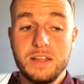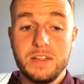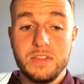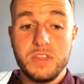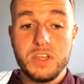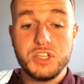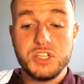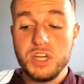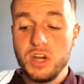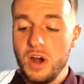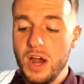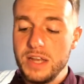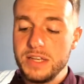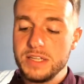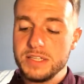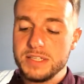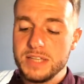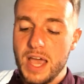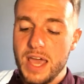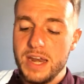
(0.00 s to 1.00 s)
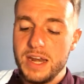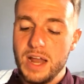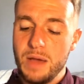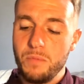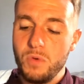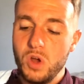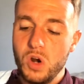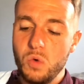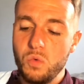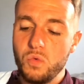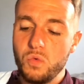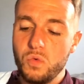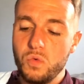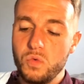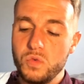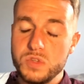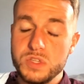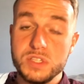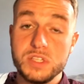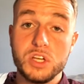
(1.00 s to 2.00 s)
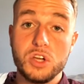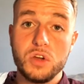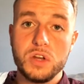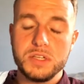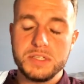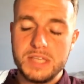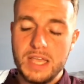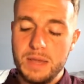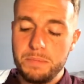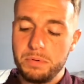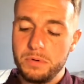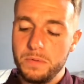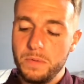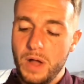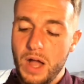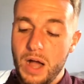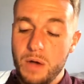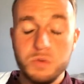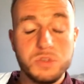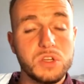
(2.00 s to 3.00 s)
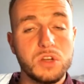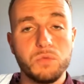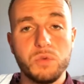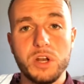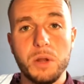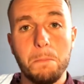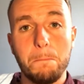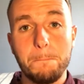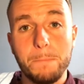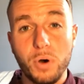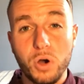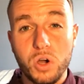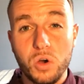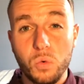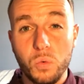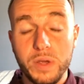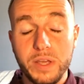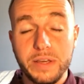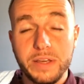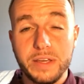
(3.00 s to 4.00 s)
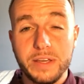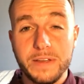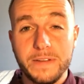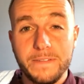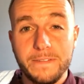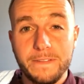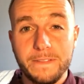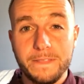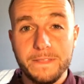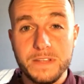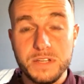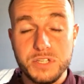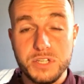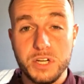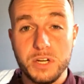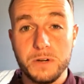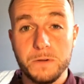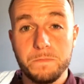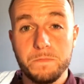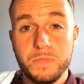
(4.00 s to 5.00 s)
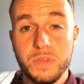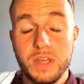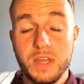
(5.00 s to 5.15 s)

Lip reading: This year I decided this is a good example, I was going to read a book a week this year.